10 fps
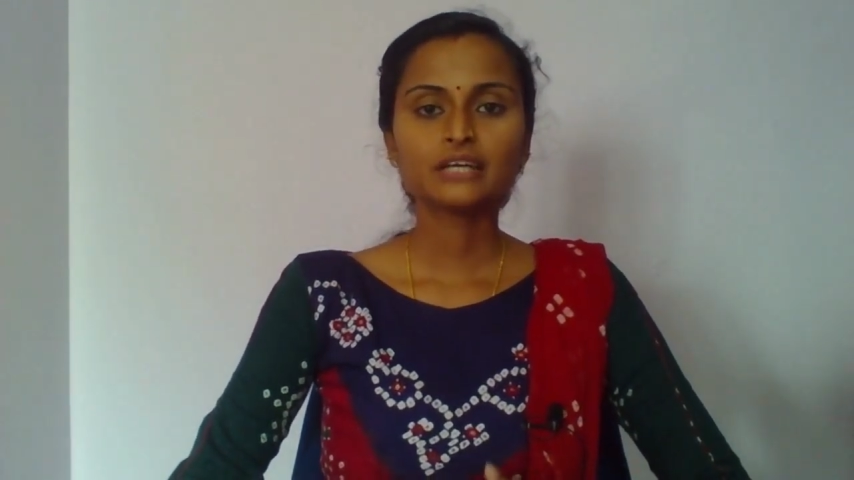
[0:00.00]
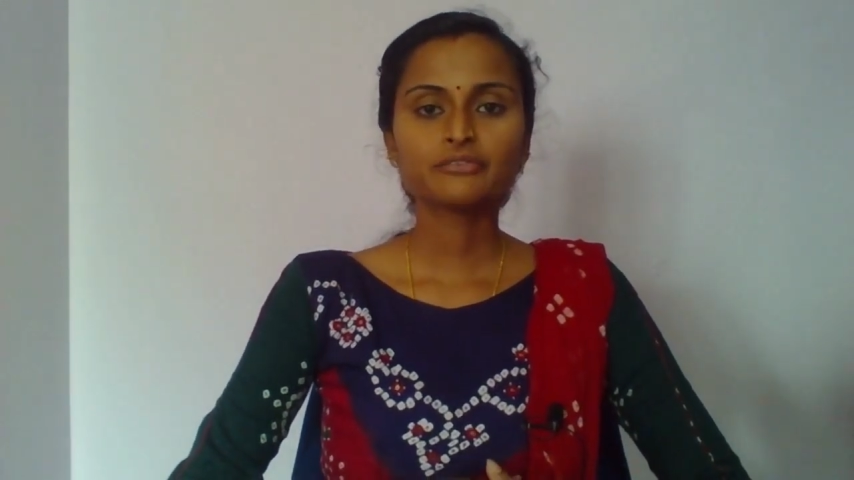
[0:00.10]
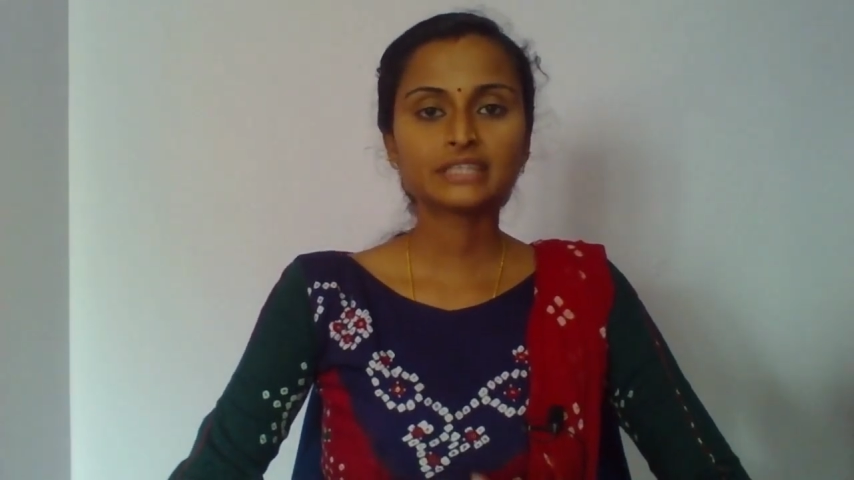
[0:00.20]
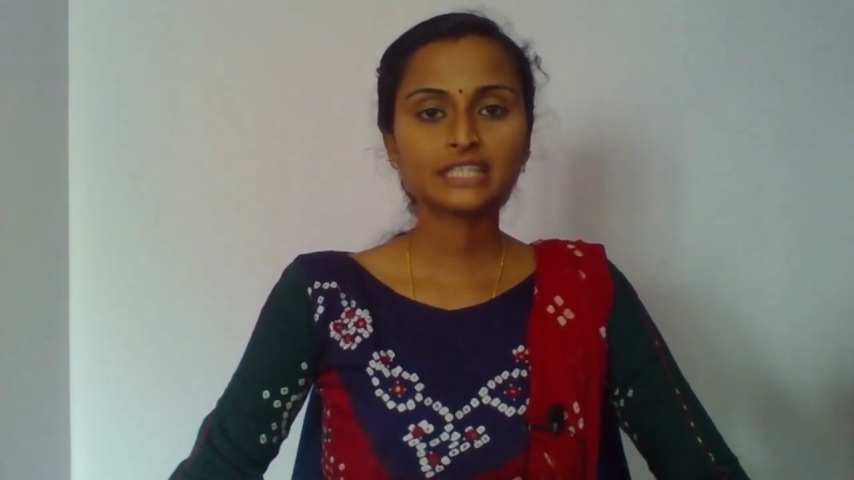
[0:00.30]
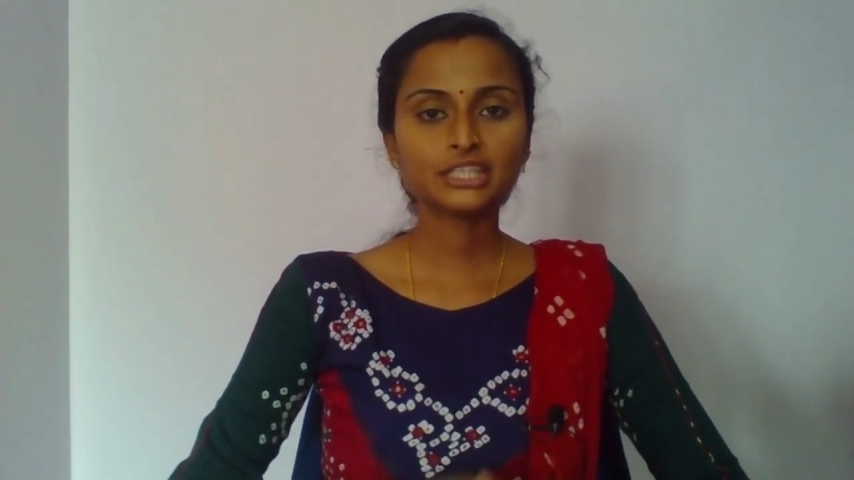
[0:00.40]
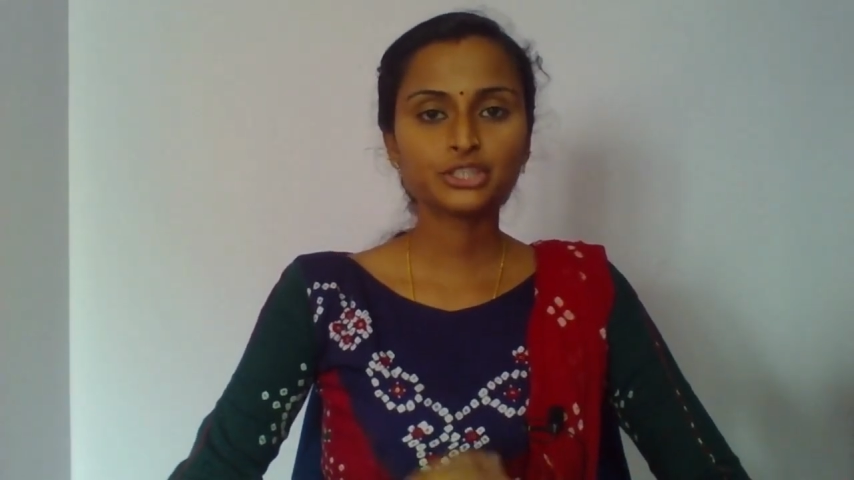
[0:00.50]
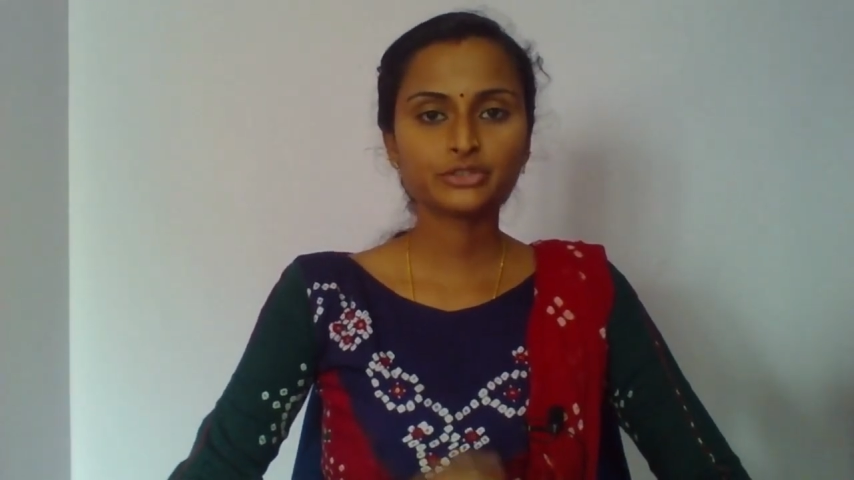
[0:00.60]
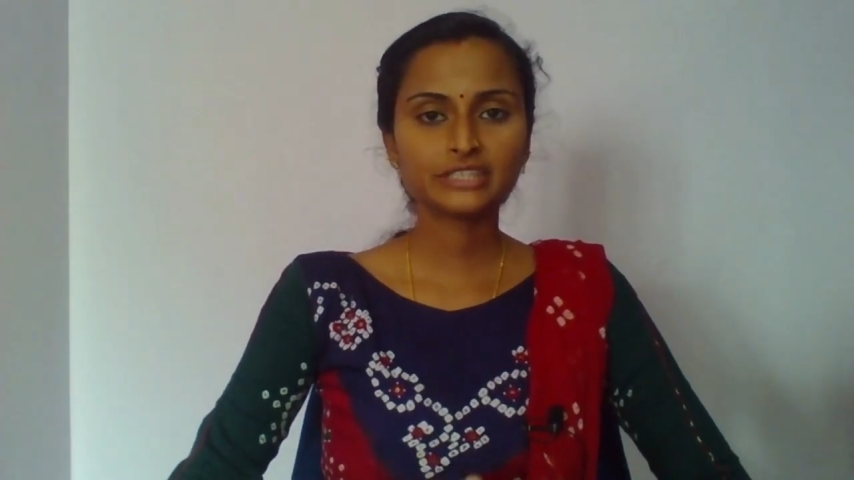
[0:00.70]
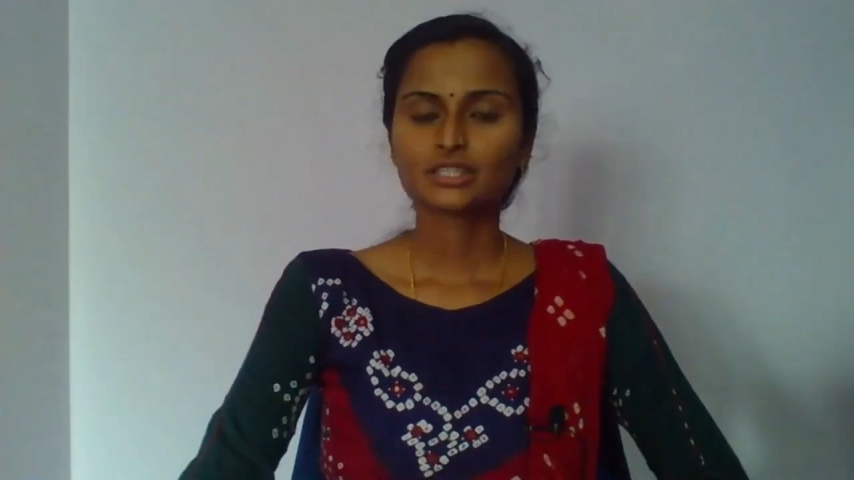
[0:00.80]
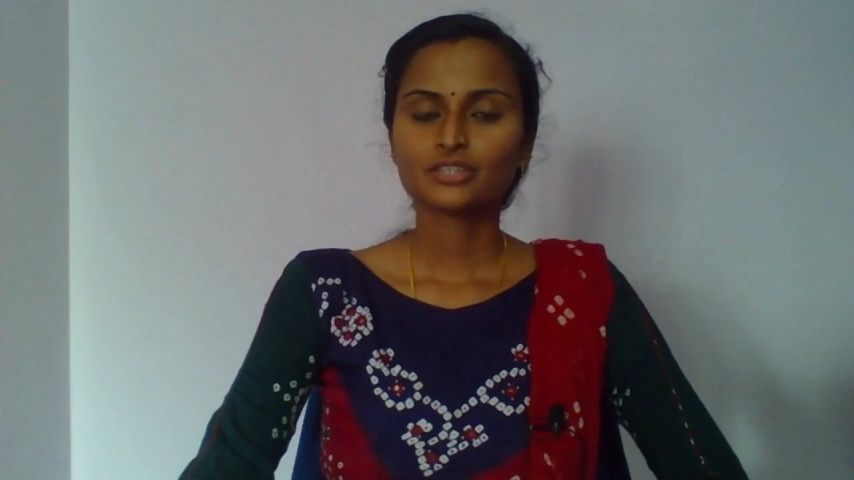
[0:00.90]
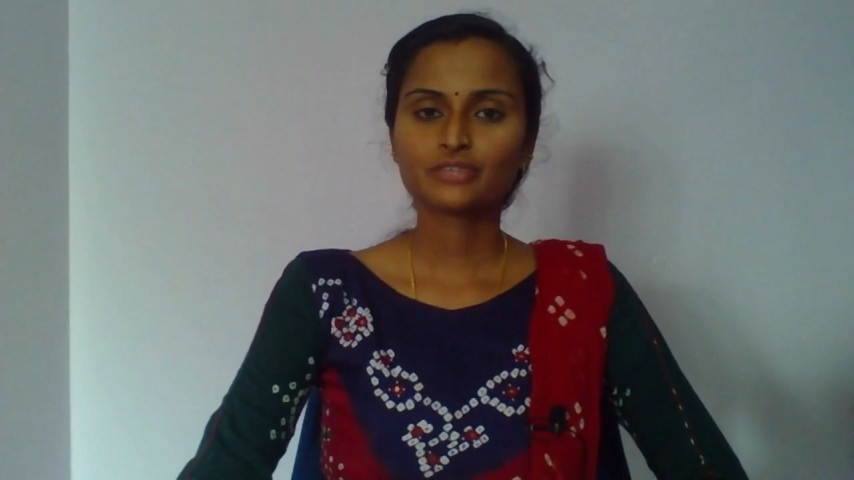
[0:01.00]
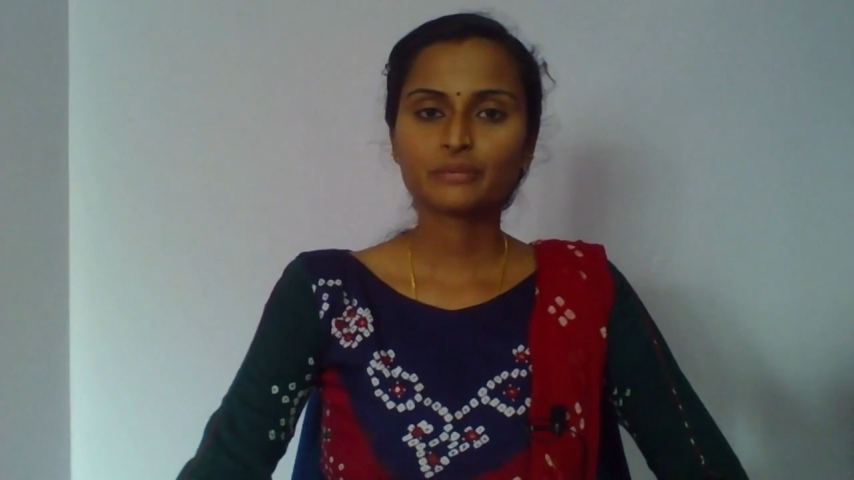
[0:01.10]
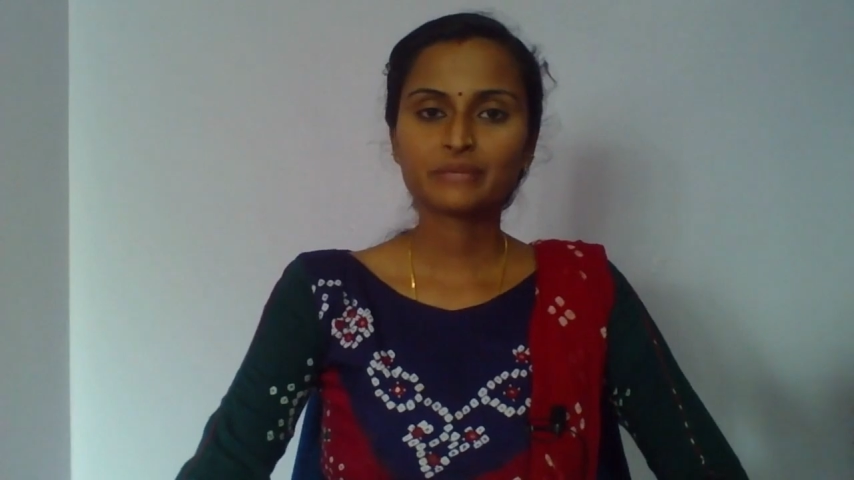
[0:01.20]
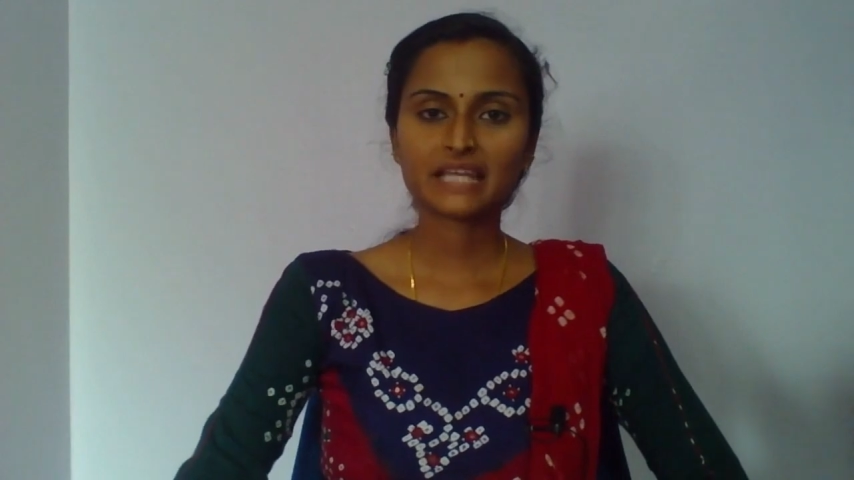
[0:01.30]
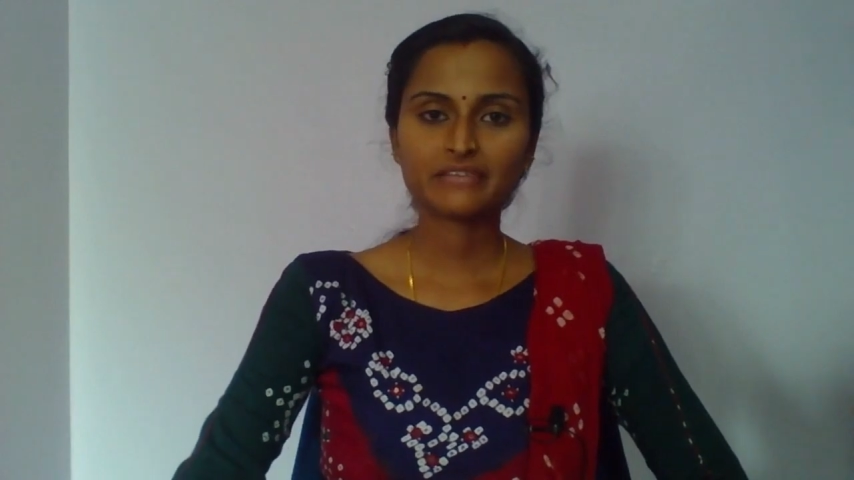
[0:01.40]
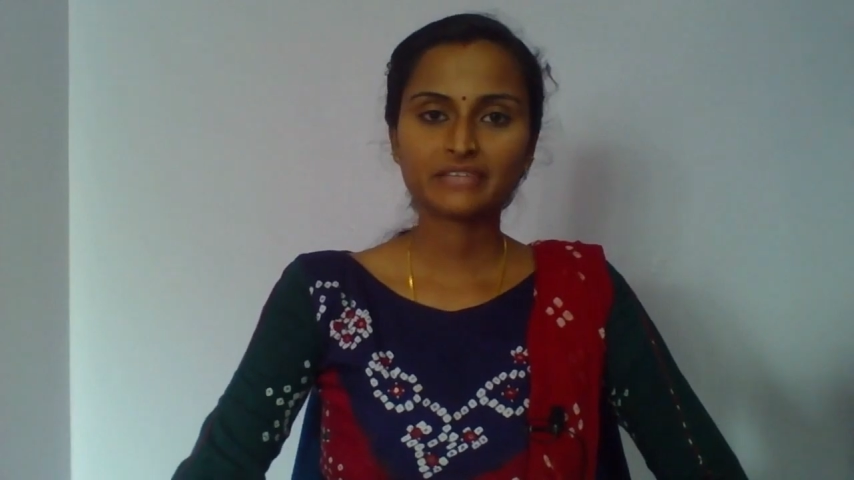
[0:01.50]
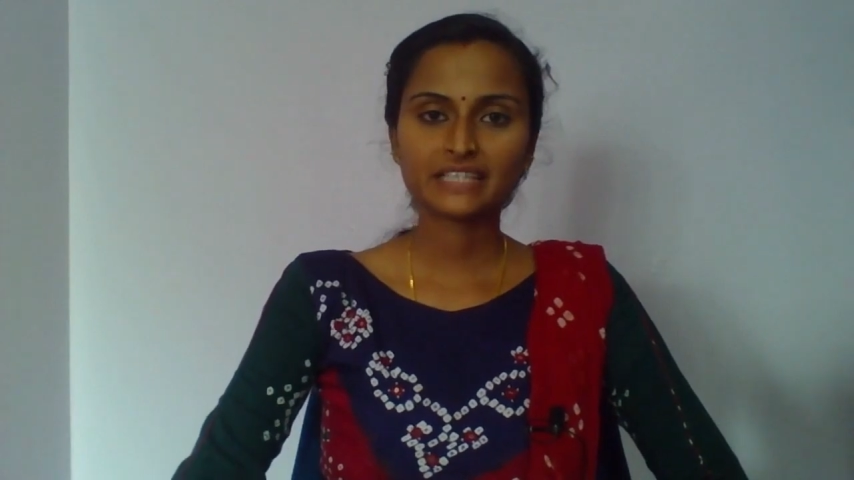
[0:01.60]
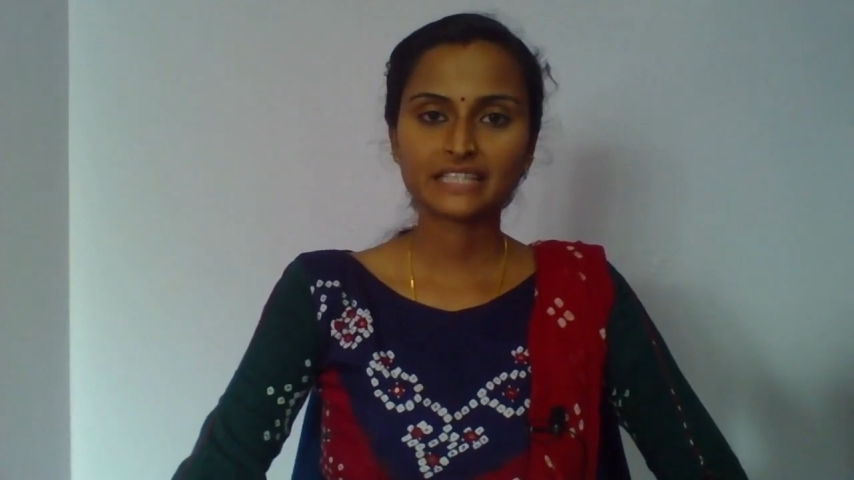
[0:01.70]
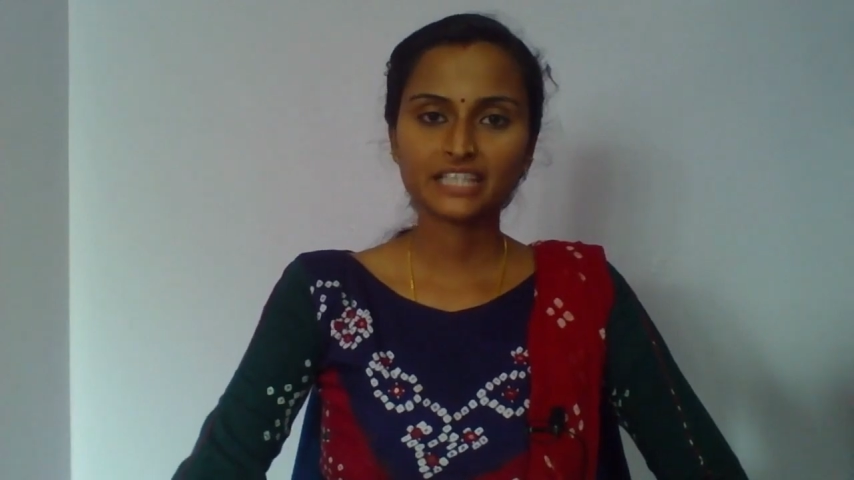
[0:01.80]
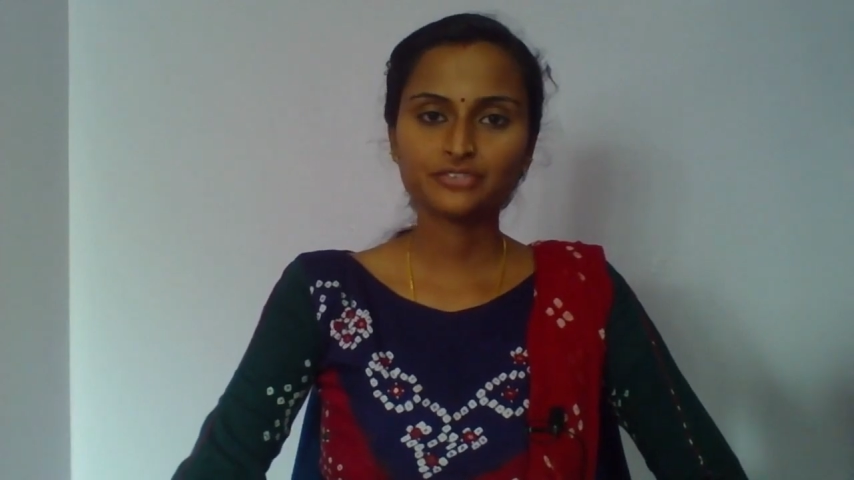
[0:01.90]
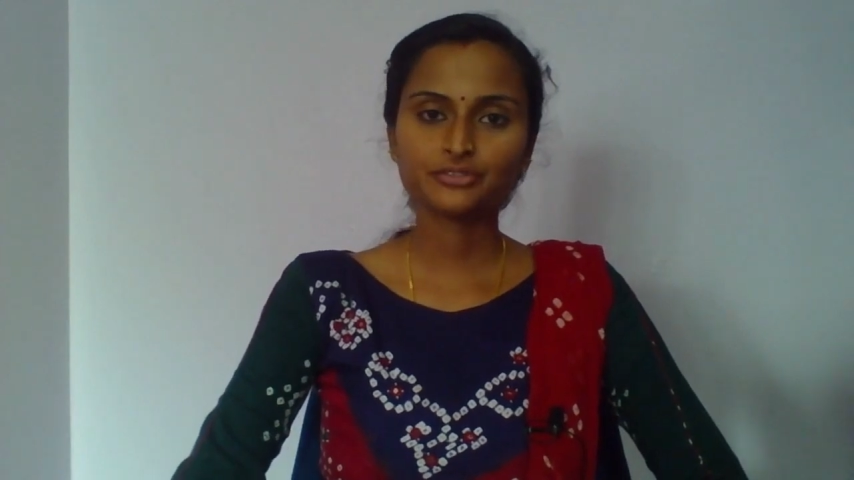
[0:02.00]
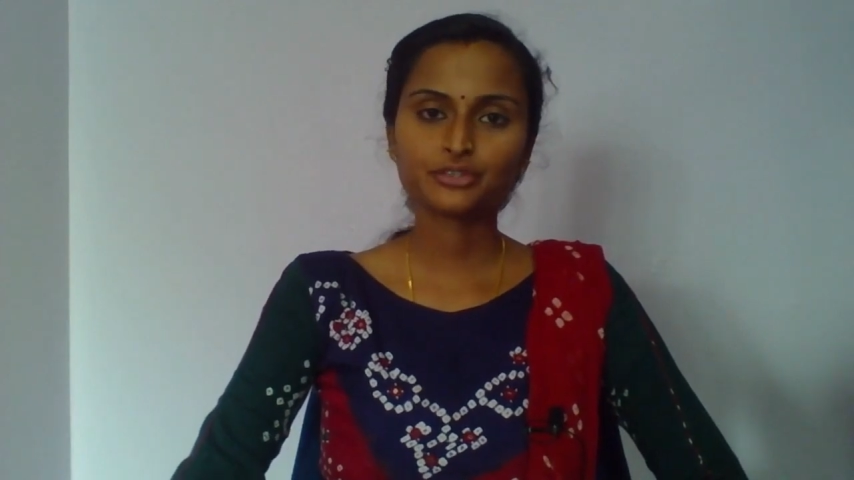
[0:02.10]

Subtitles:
within 2 years from relevant date for